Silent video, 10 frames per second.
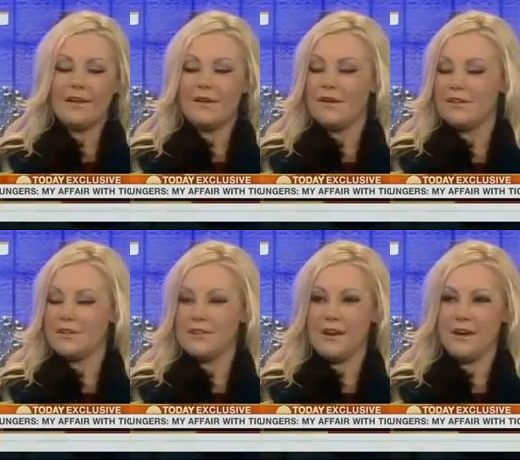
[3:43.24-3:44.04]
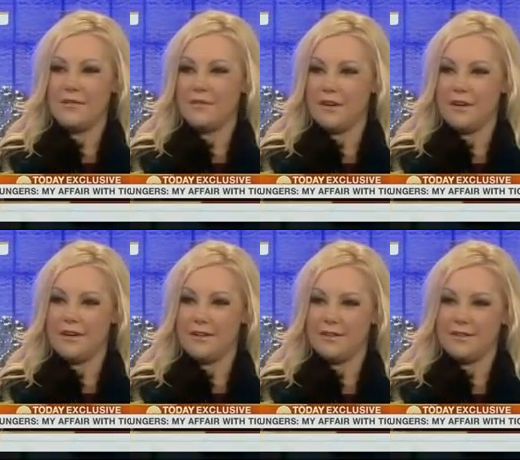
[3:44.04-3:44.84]
I'd had a crush on Tiger for
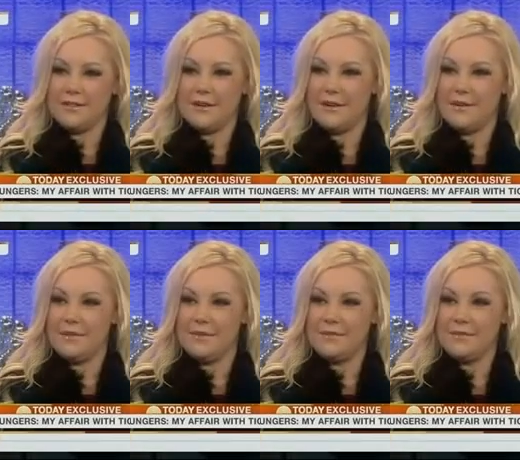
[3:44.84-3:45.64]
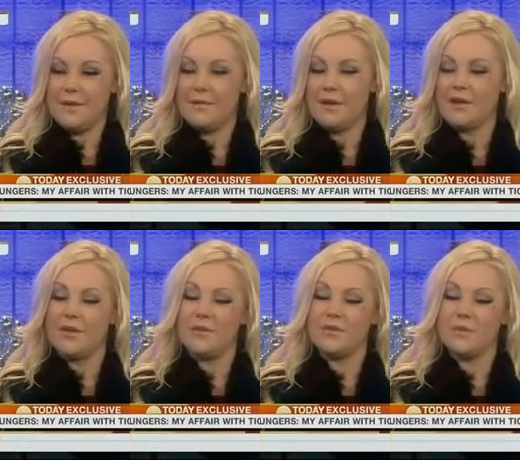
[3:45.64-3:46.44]
years. I'm not
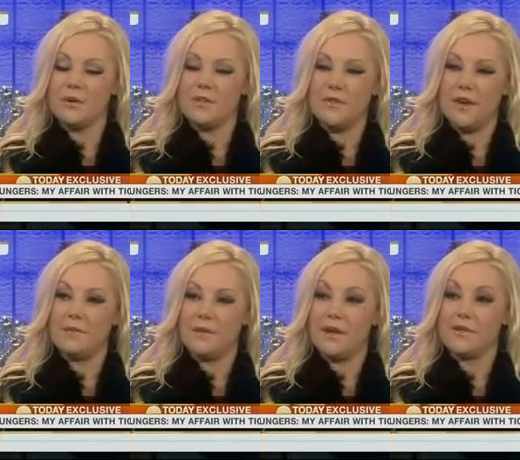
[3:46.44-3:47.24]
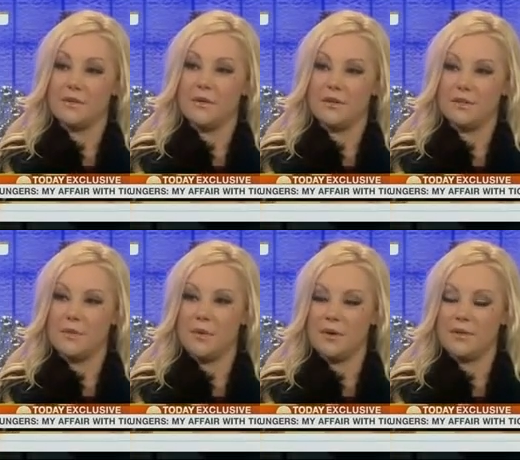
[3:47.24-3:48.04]
a huge sports fan, but I do watch
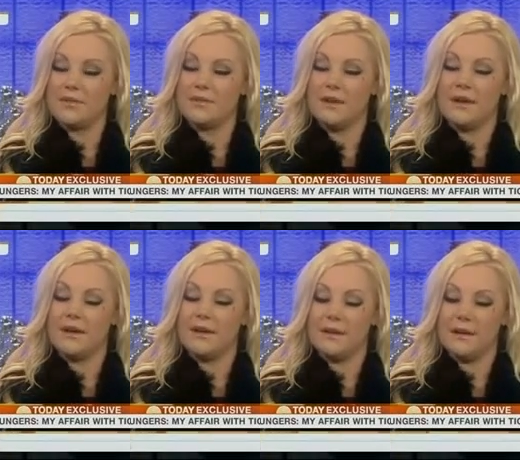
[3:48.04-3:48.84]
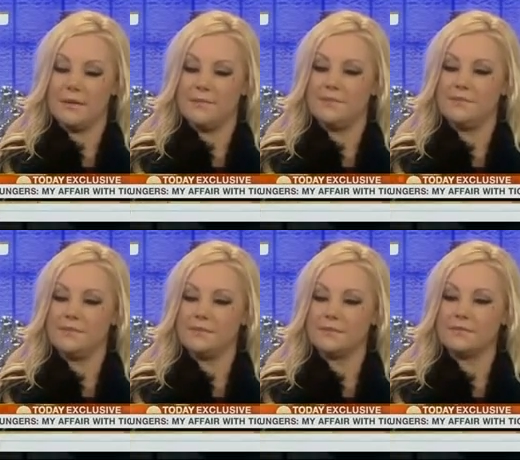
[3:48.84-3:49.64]
sports, and I've
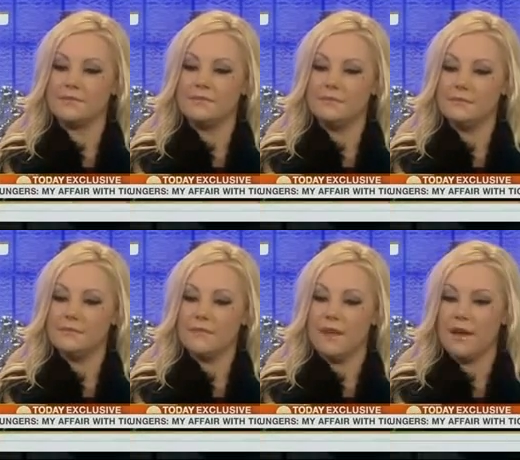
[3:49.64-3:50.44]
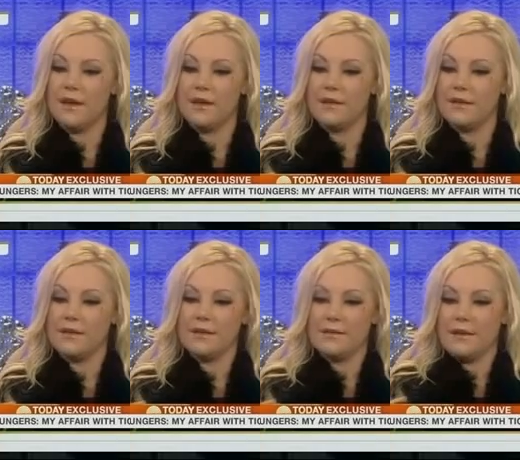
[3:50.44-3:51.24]

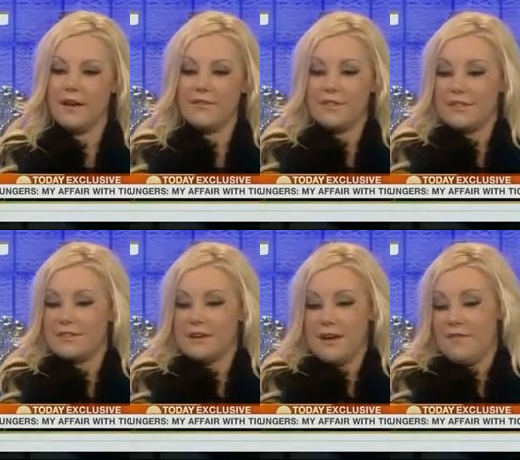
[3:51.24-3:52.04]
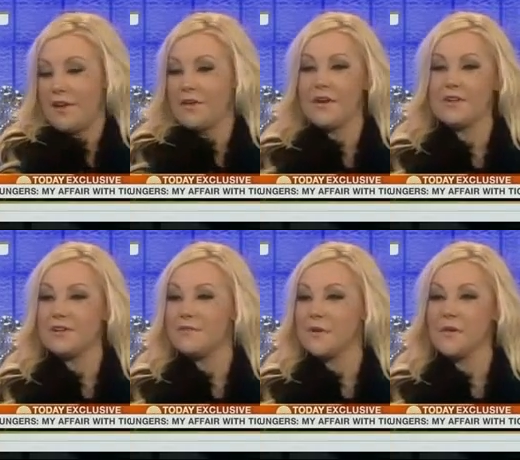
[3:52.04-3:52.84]
had a
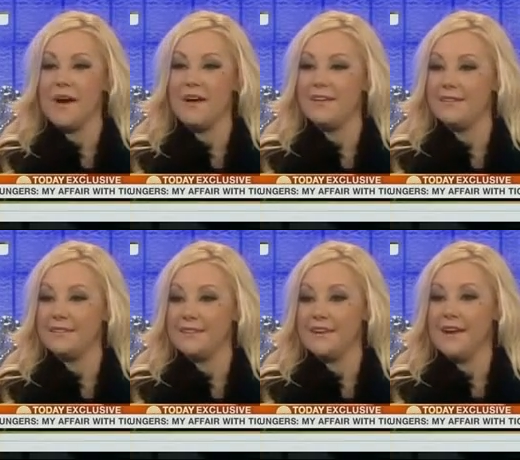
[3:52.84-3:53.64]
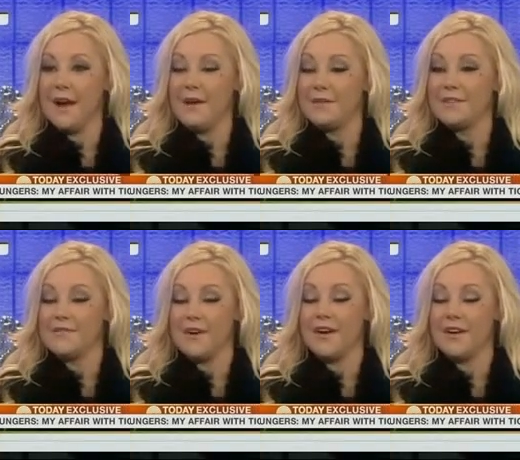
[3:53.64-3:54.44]
crush on him for a while, and I
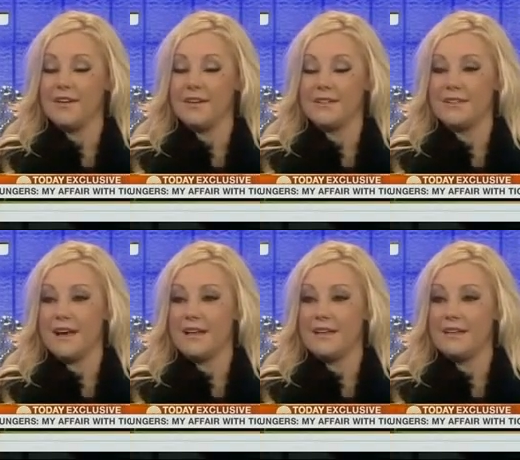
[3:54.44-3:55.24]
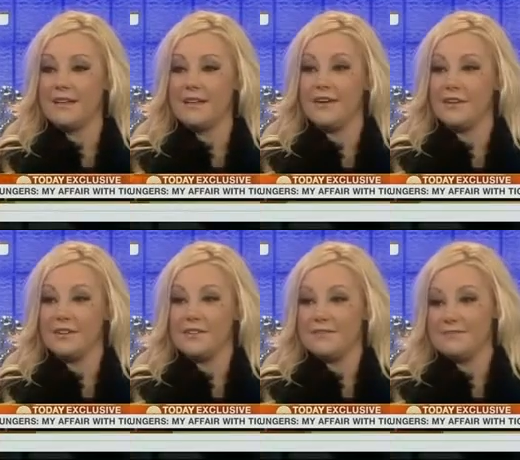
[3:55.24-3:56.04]
was very excited and
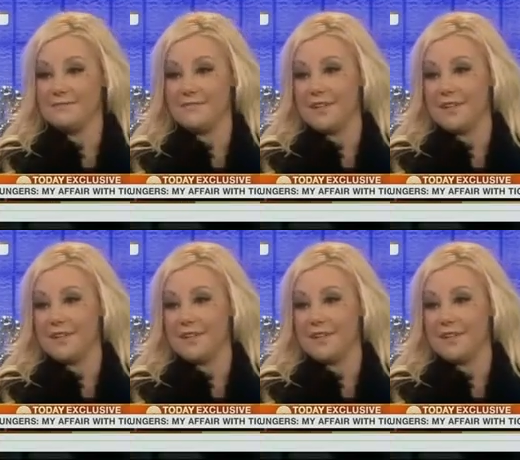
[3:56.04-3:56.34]
honored